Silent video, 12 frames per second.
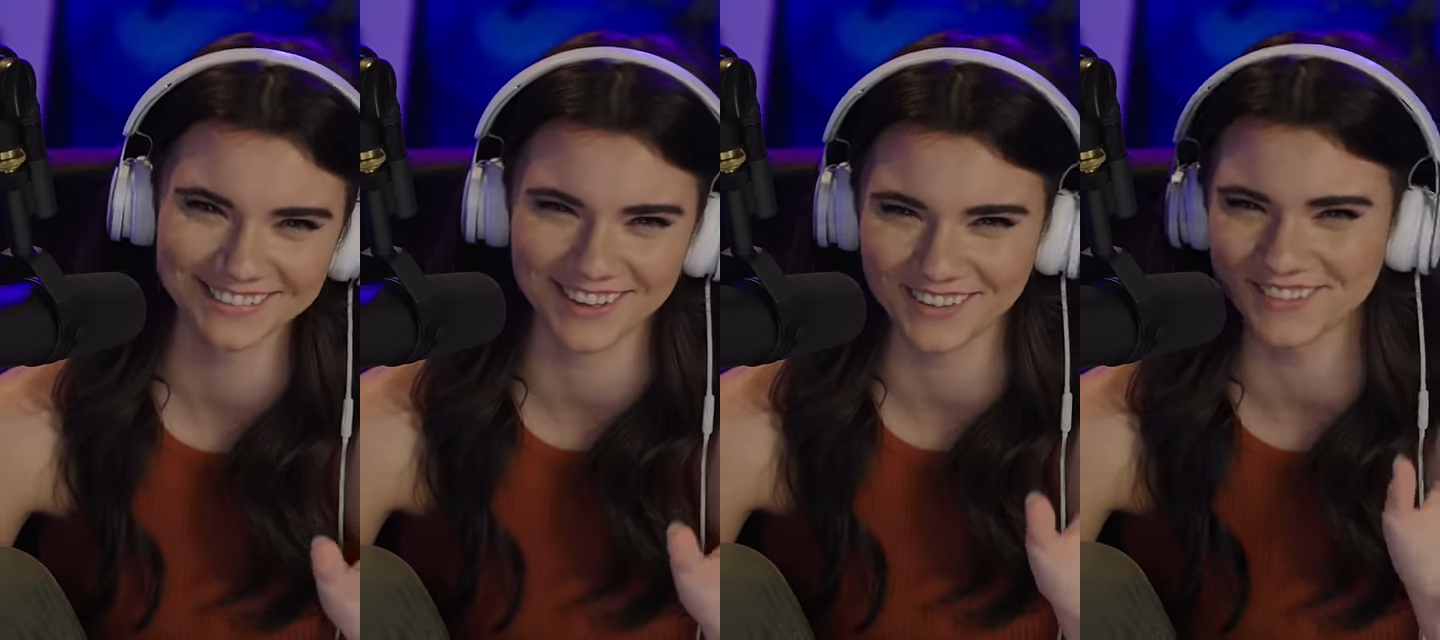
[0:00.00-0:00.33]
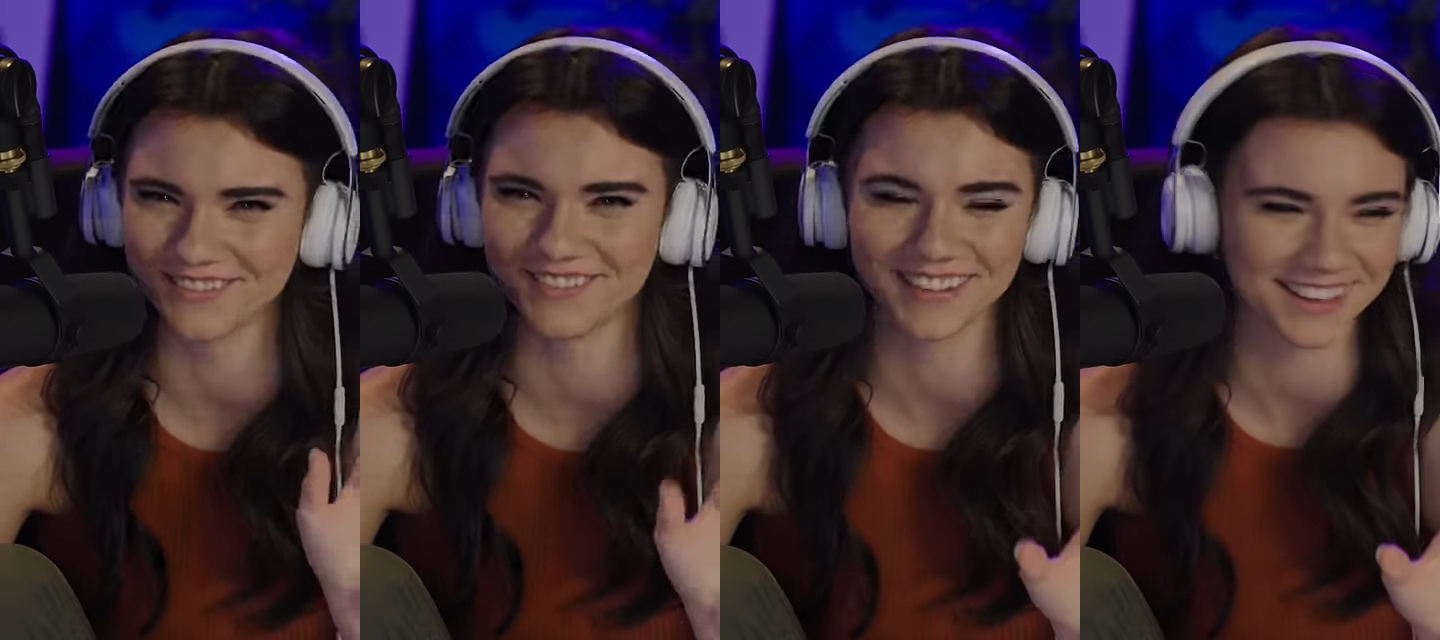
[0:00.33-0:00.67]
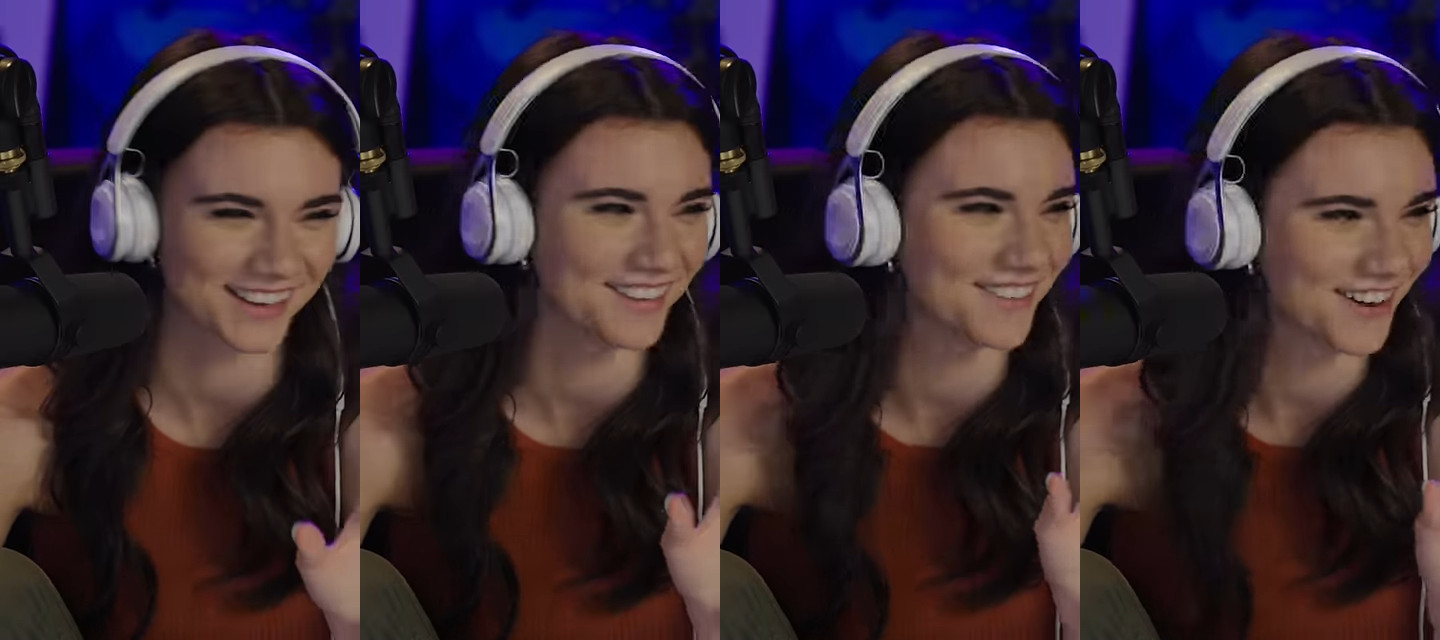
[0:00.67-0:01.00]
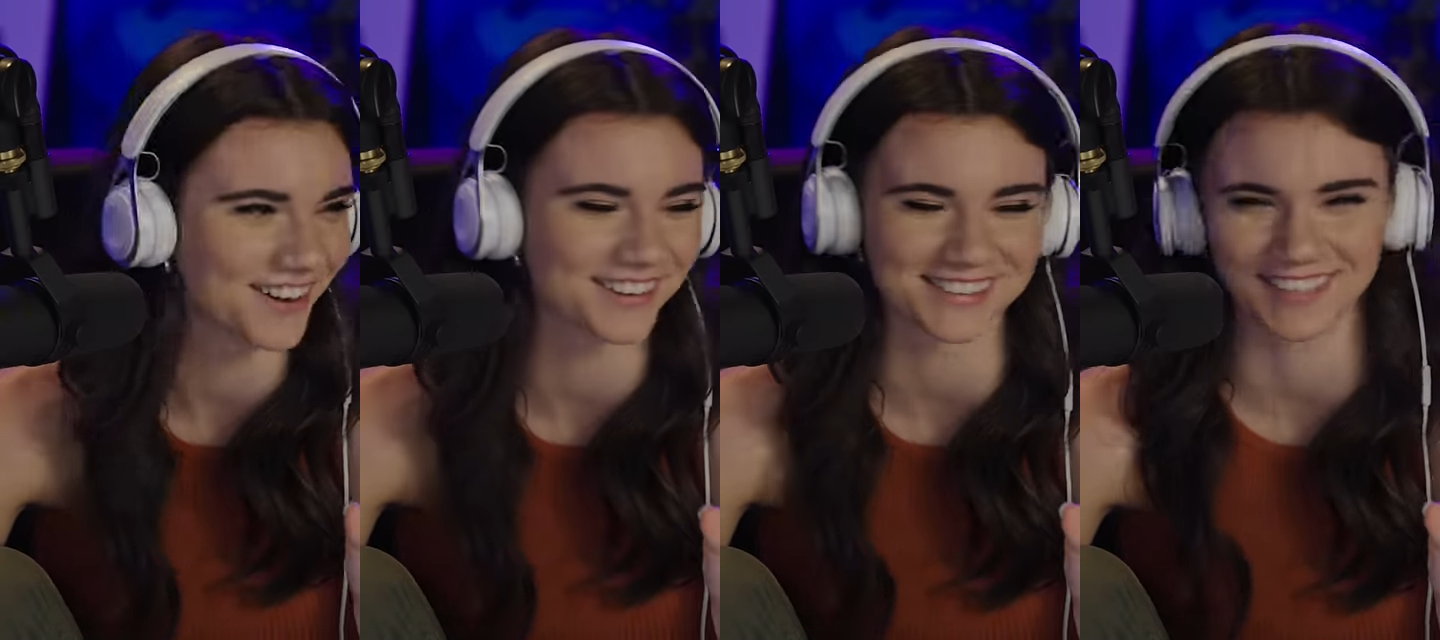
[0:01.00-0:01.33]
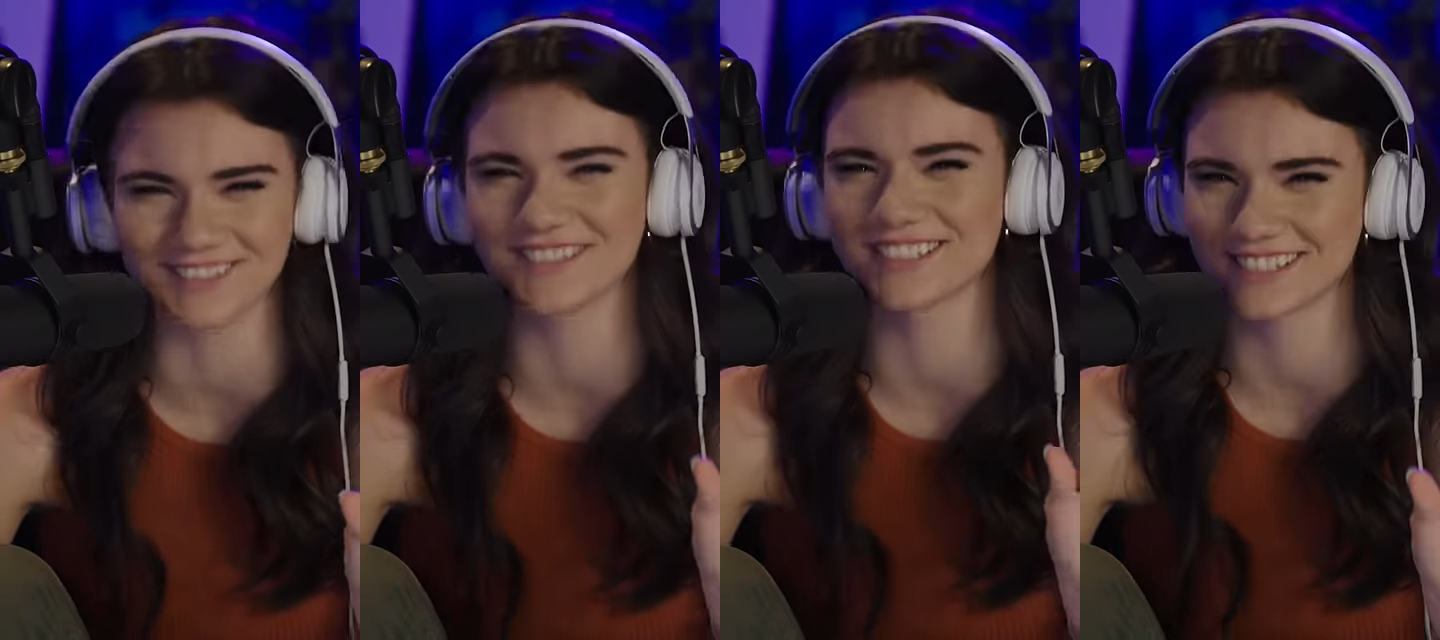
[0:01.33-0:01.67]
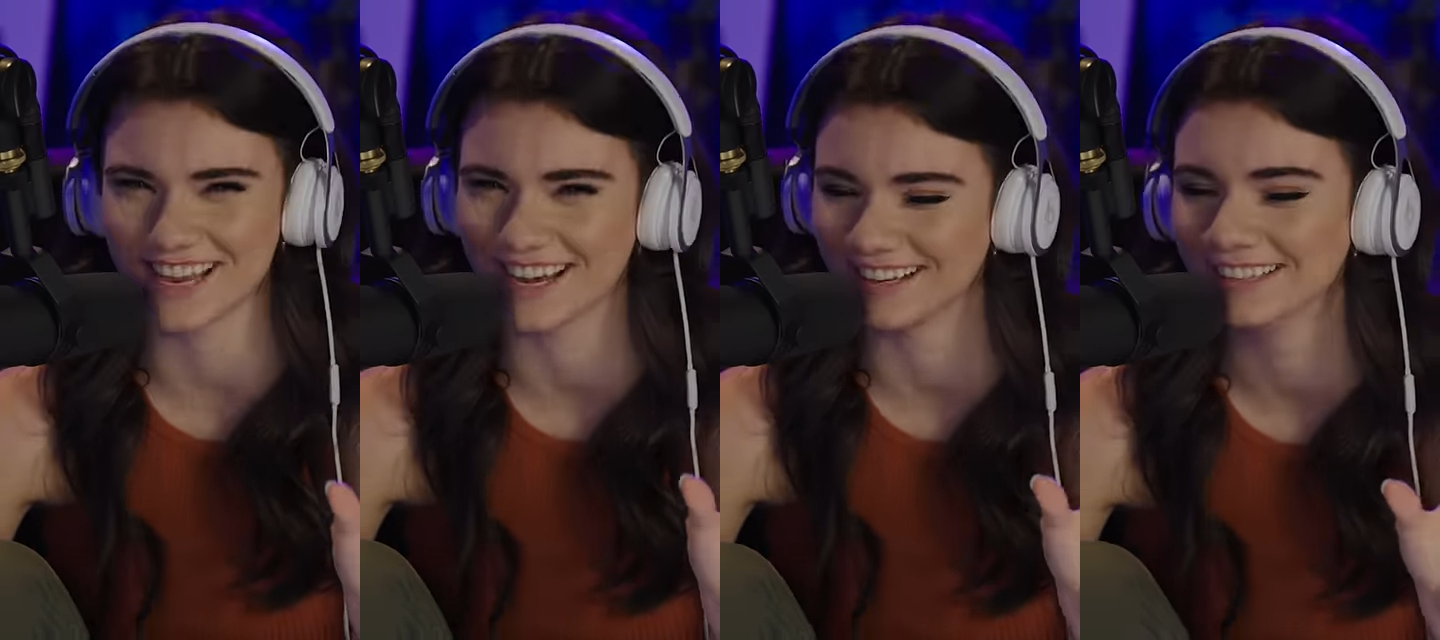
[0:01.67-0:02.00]
I would feel like it would hurt. I'm just
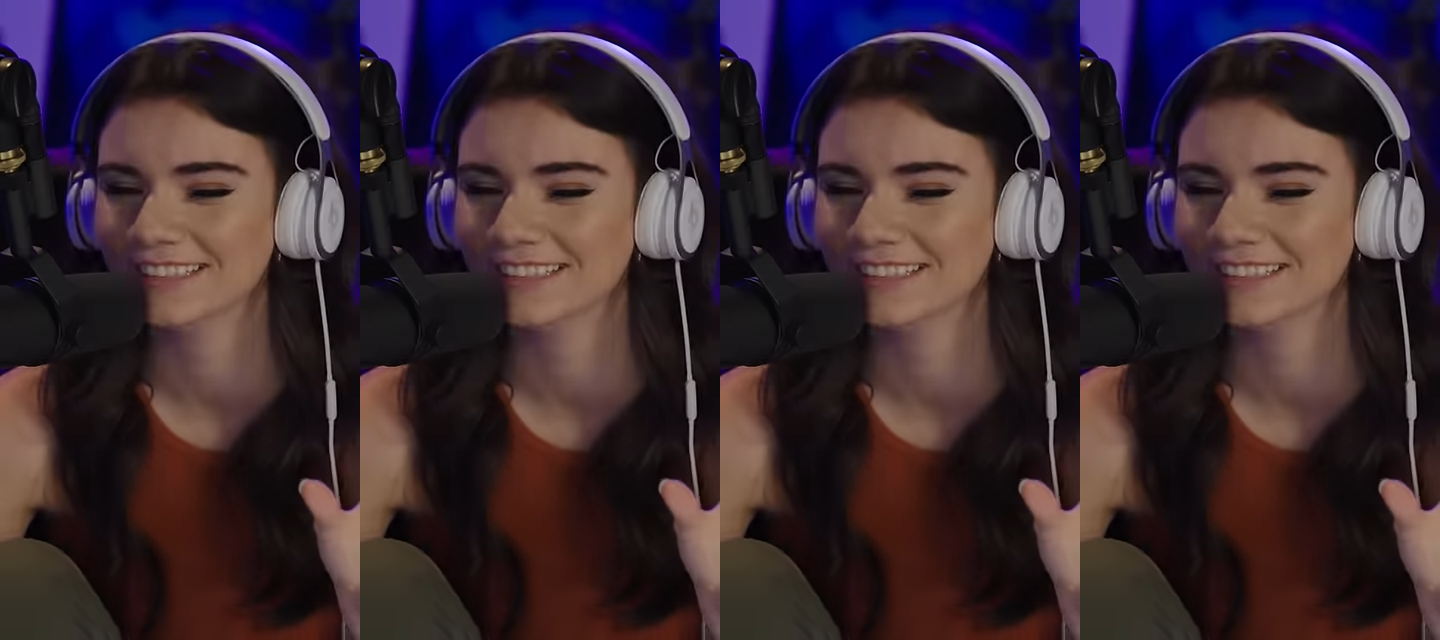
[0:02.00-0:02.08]
saying.